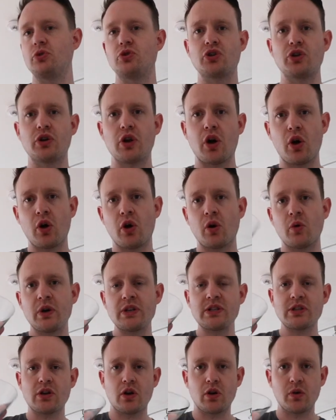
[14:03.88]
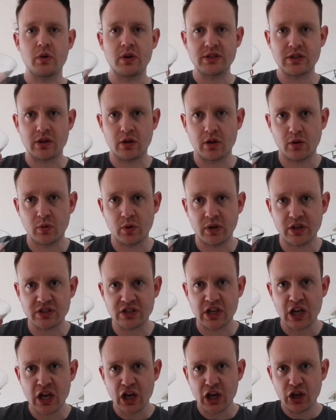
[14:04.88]
You should always, always,
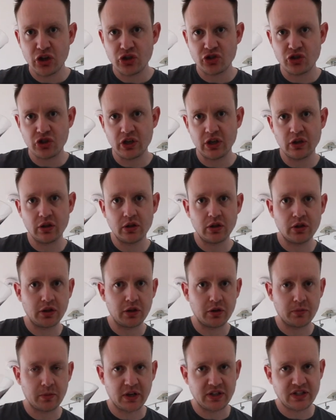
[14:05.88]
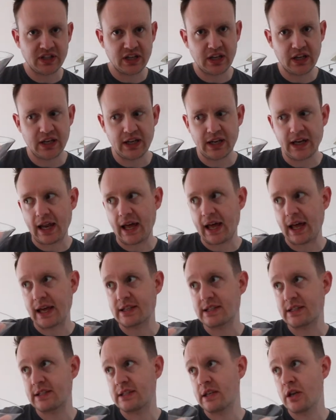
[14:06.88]
always chill your martini
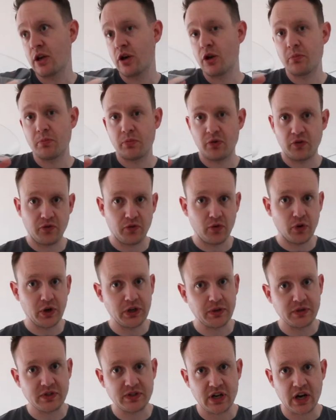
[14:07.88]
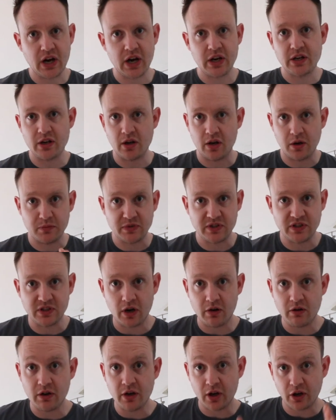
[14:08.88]
glass before you start. I'm
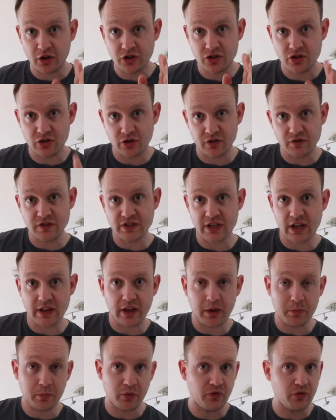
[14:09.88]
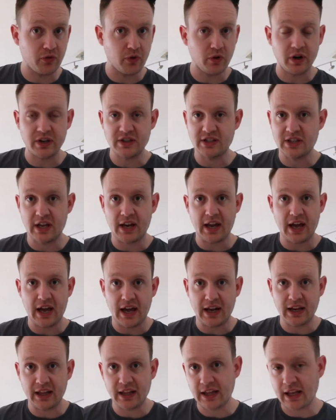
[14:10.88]
sorry, I should have said that before I said
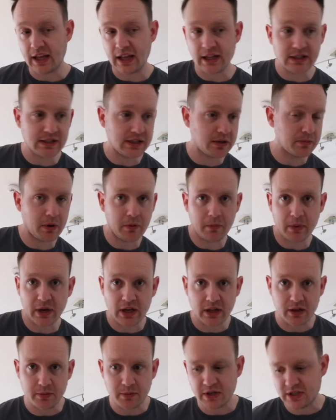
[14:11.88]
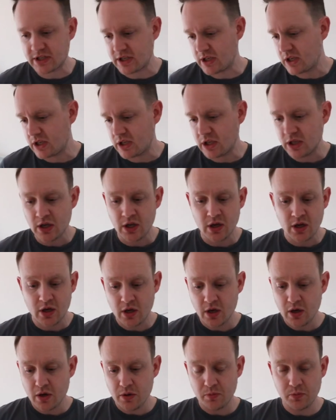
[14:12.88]
anything else about making the martini.
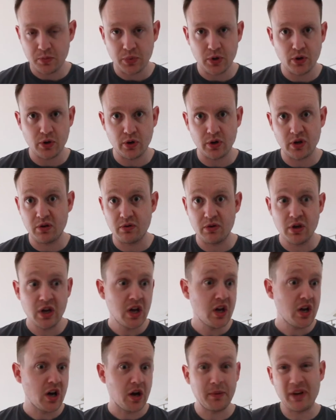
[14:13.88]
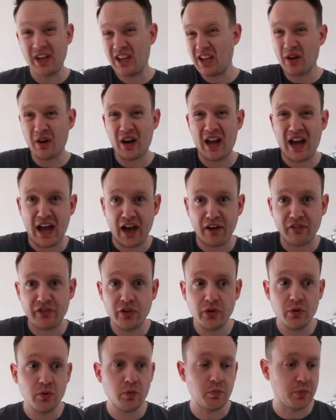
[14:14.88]
But, I mean, you don't have
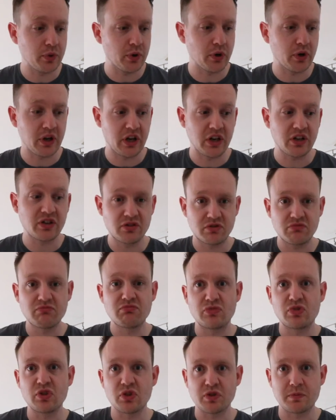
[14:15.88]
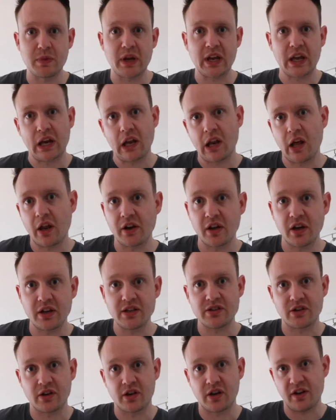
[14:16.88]
to, but it does make it a lot
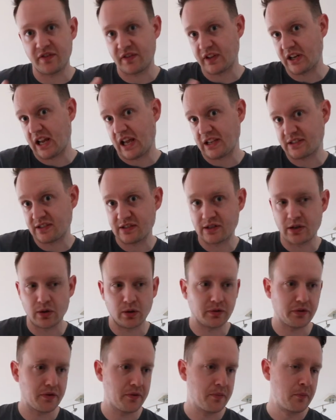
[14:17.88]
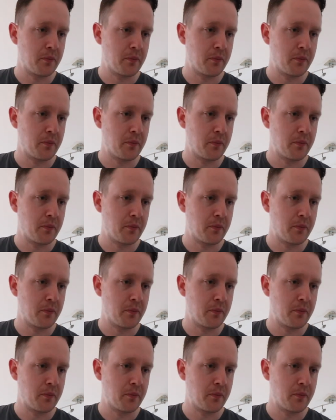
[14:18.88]
nicer if the glass is cold.